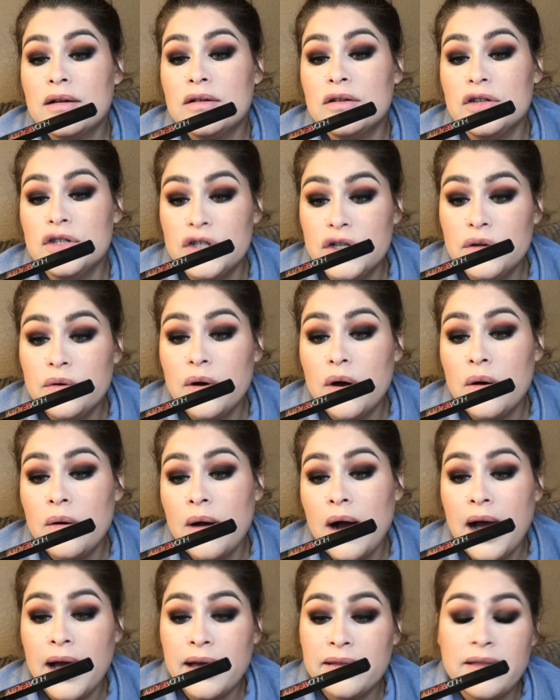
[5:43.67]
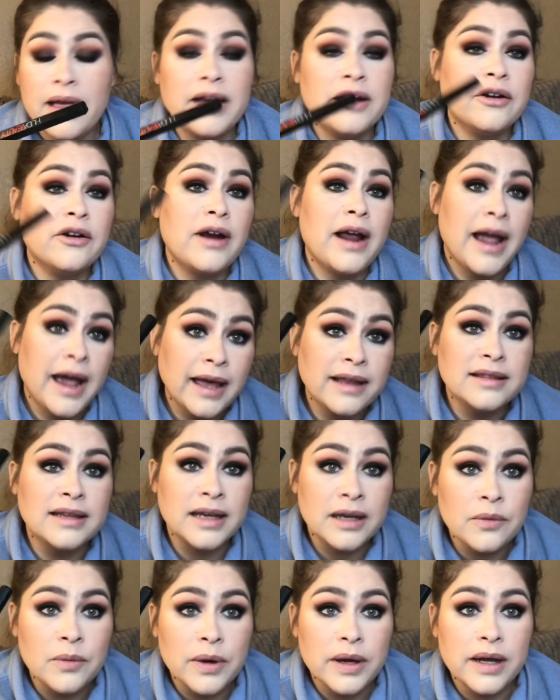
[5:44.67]
Duo Eyeliner and
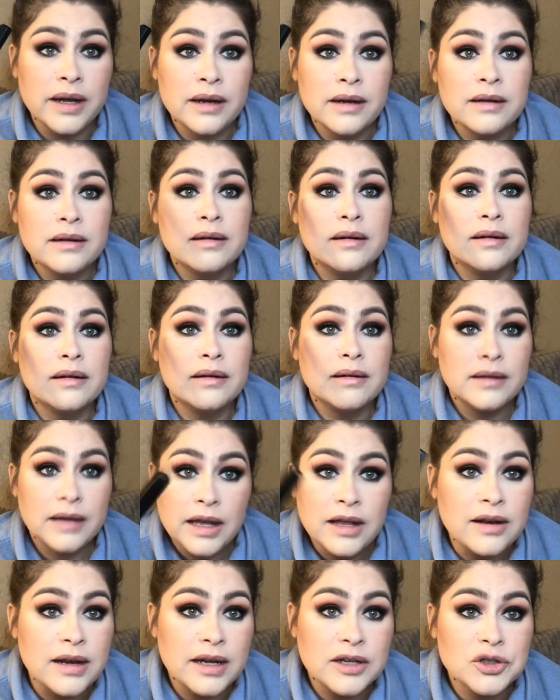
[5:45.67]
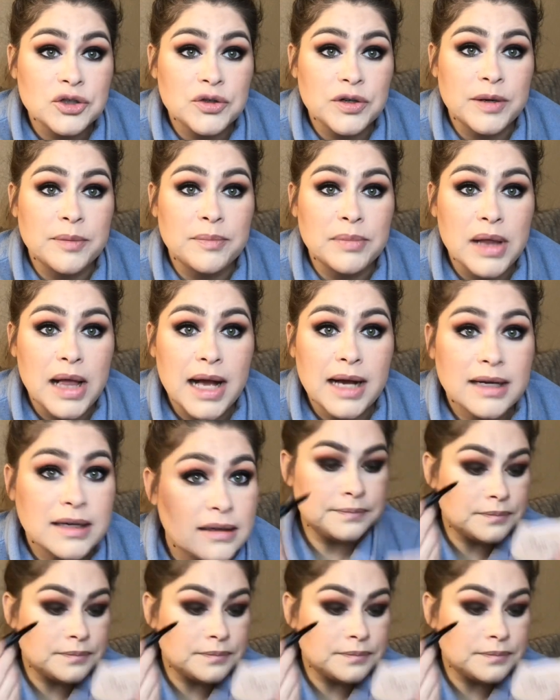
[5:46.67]
Liquid in Extreme Black.